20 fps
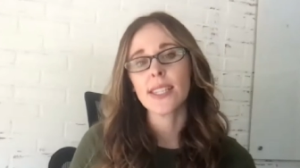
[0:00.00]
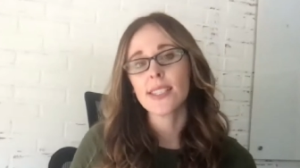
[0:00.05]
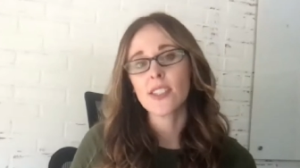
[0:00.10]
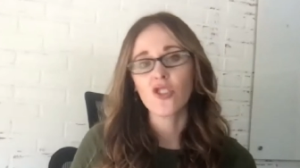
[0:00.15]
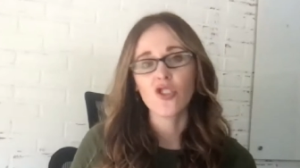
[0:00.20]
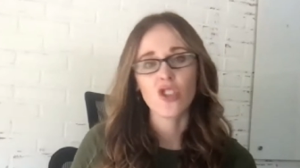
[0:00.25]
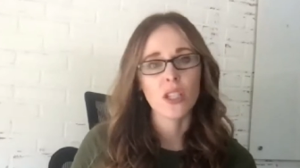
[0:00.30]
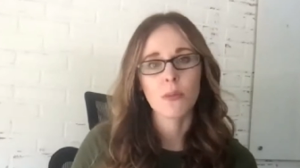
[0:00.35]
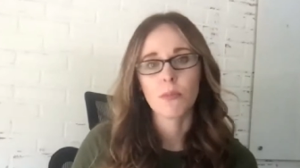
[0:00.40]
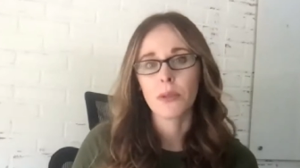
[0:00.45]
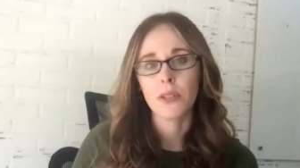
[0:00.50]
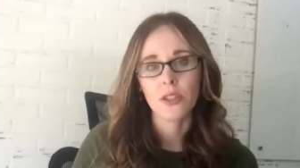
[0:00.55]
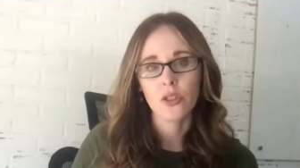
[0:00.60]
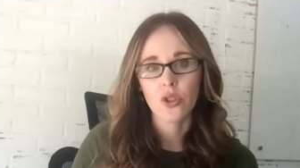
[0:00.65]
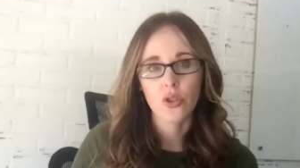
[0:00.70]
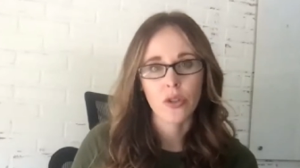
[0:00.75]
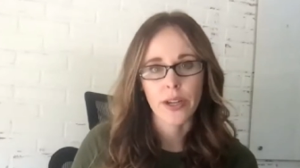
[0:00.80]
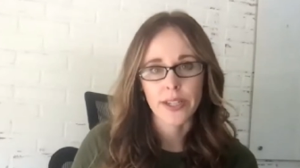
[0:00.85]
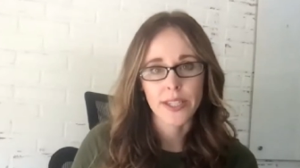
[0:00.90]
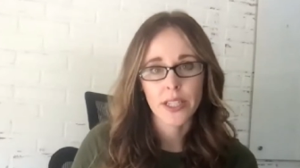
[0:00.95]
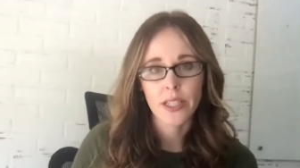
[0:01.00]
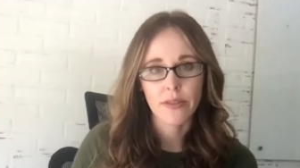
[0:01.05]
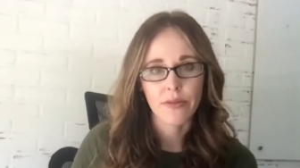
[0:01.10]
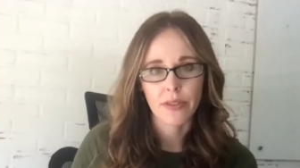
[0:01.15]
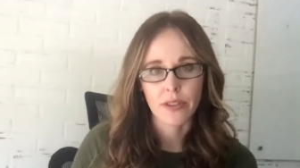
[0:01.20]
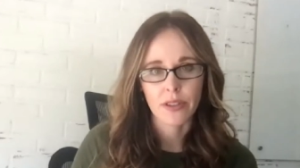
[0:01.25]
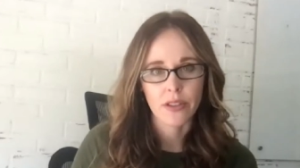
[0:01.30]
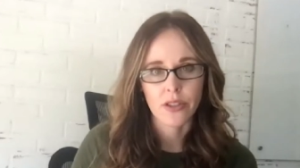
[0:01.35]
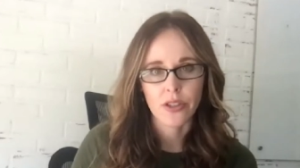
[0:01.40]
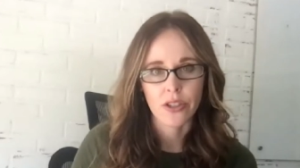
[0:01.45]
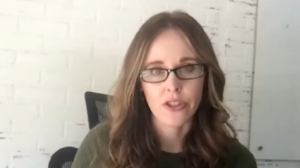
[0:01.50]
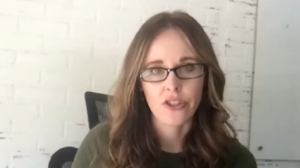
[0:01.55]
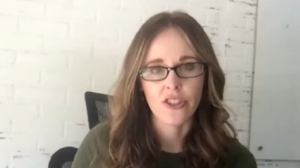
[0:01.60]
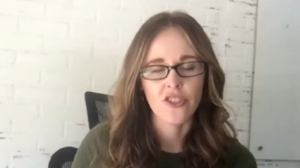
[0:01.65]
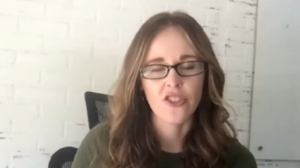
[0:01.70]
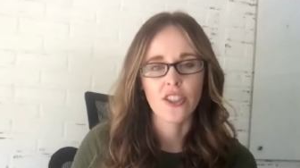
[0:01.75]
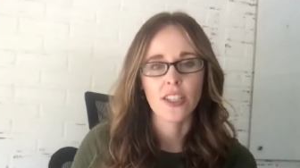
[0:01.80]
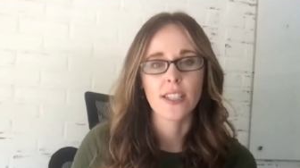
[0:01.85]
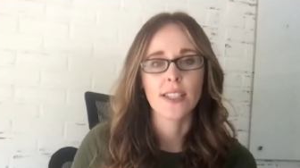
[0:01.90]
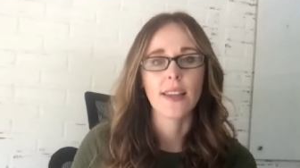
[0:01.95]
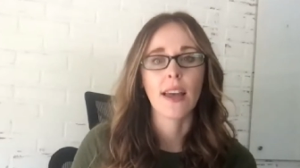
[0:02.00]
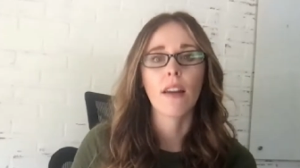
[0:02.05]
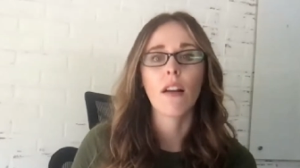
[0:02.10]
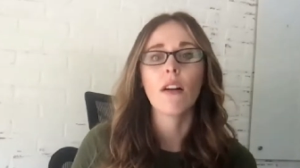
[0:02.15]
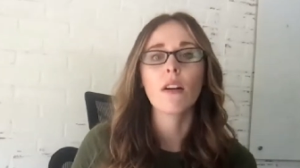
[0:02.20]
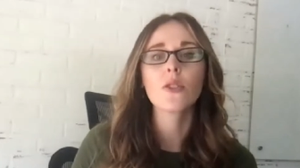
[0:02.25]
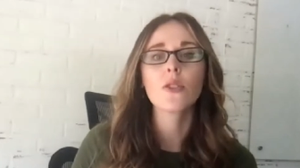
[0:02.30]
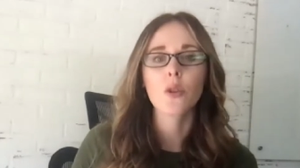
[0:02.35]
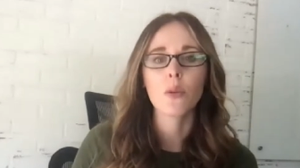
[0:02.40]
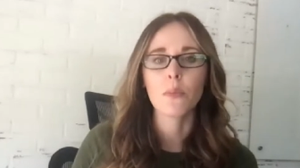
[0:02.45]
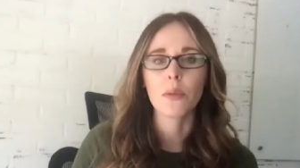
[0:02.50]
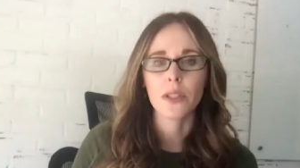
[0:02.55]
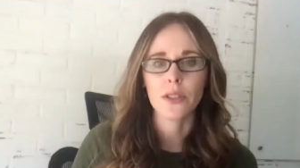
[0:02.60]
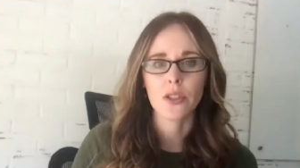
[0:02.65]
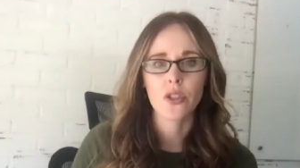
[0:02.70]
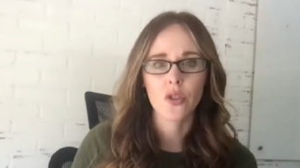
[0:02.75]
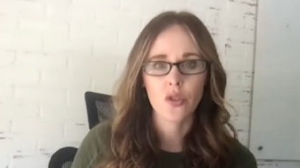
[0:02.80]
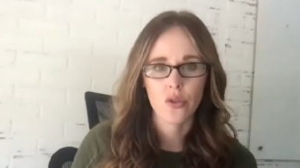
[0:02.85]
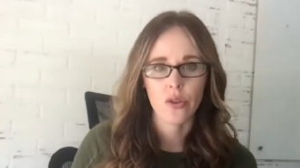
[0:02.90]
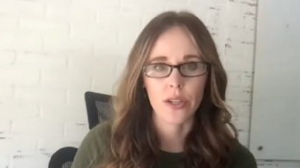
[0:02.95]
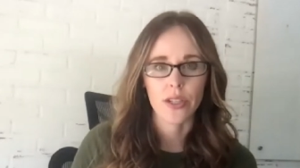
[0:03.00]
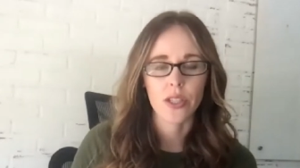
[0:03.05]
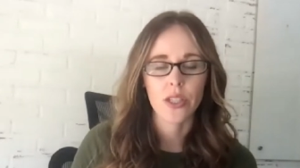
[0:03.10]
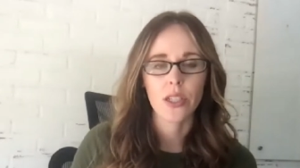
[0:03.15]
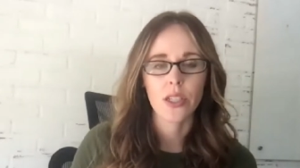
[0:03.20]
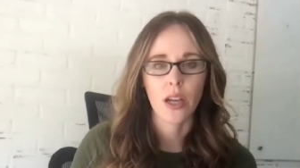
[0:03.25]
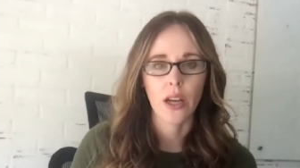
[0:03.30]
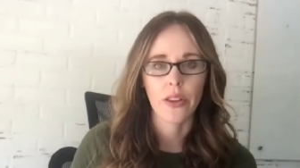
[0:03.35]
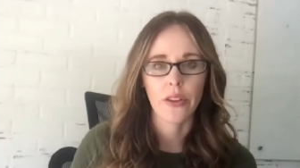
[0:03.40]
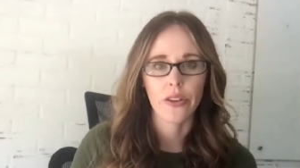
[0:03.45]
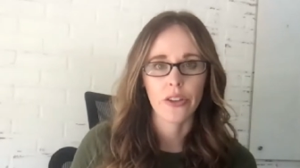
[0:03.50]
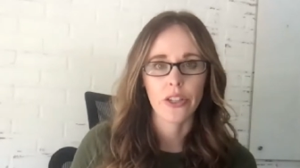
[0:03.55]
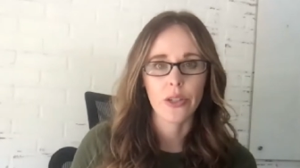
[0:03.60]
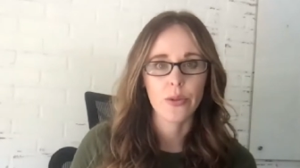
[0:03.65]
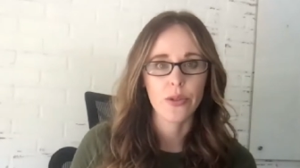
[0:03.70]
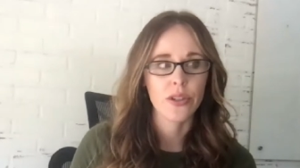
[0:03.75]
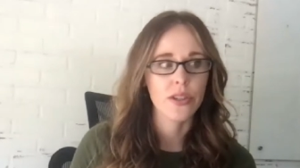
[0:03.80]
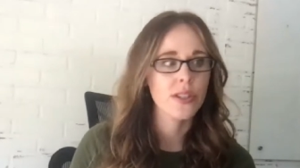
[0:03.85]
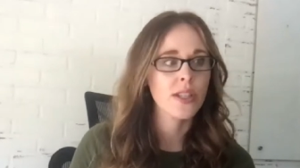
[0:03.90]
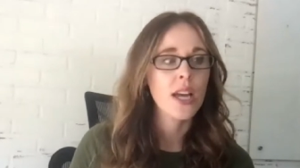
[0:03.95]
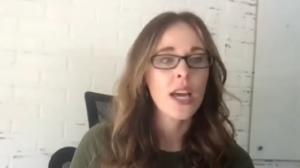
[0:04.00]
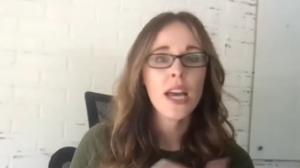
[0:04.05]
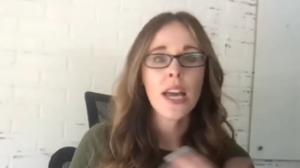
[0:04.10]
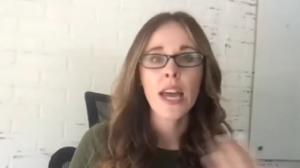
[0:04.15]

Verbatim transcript: that doesn't just build trust for the search engines, that also builds trust to other users.